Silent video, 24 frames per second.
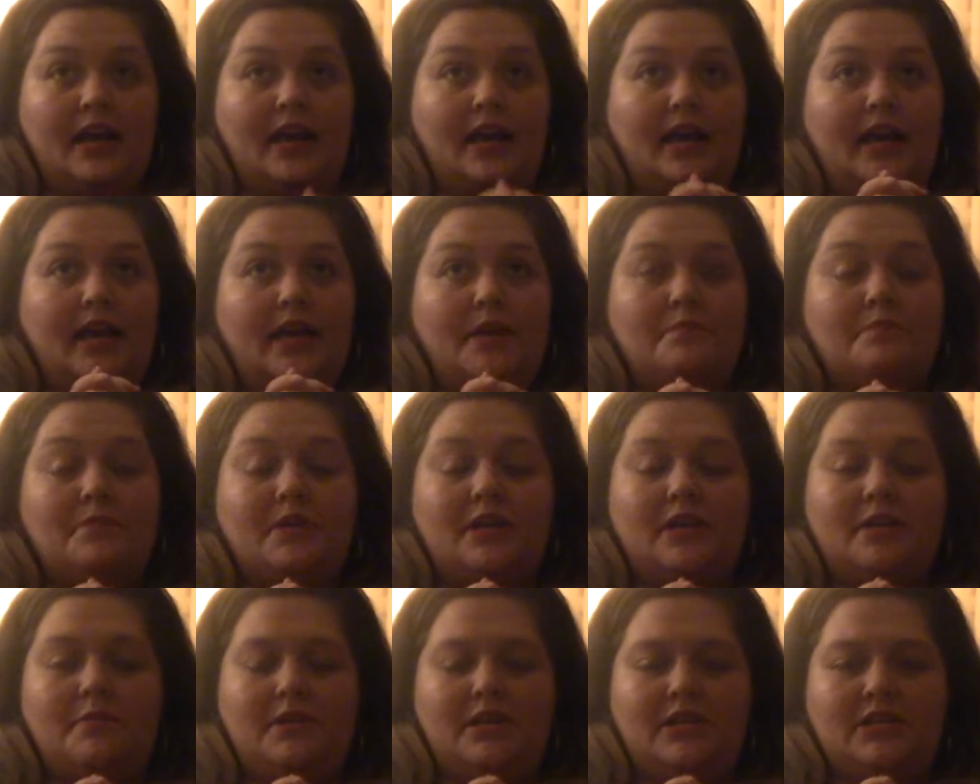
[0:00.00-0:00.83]
I am
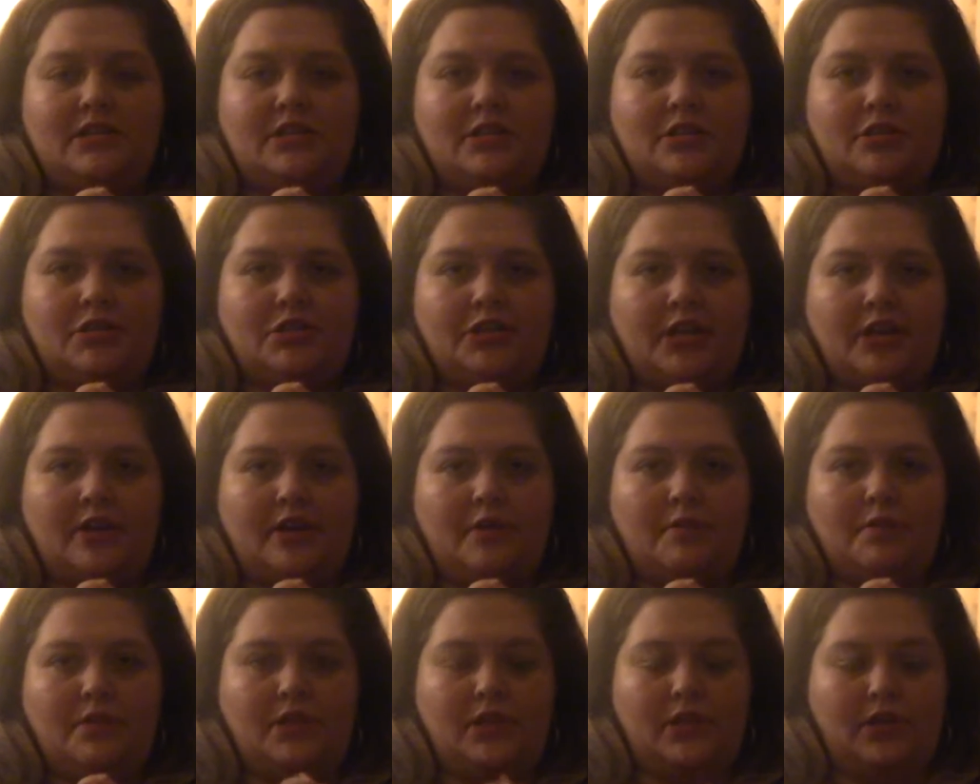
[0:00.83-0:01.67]
going to be
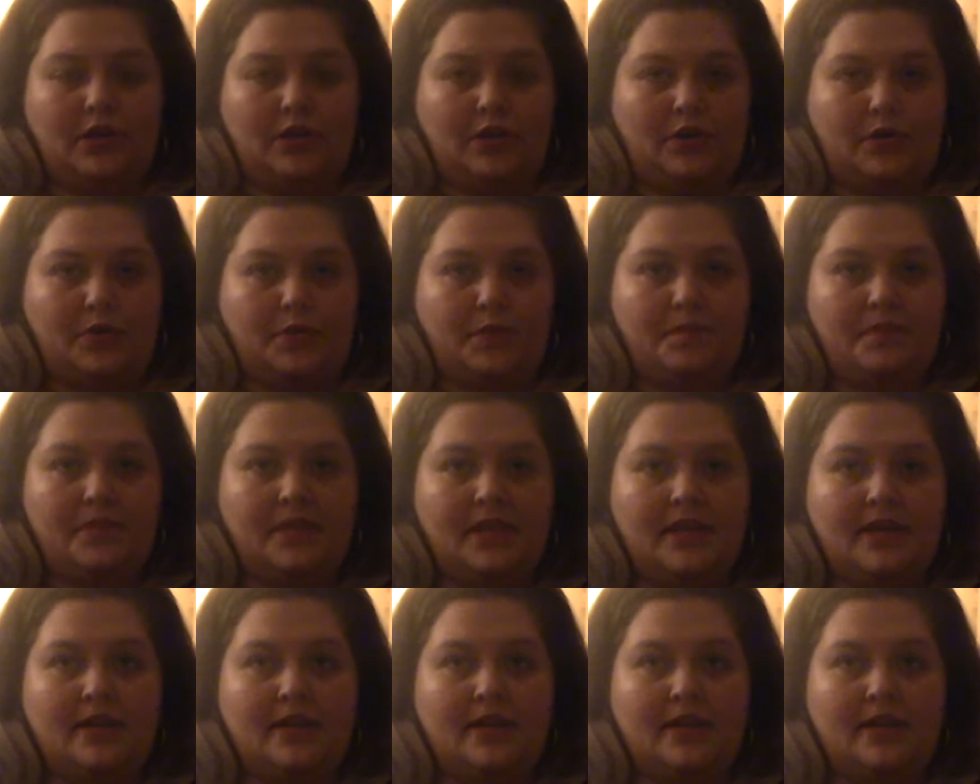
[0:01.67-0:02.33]
sharing with you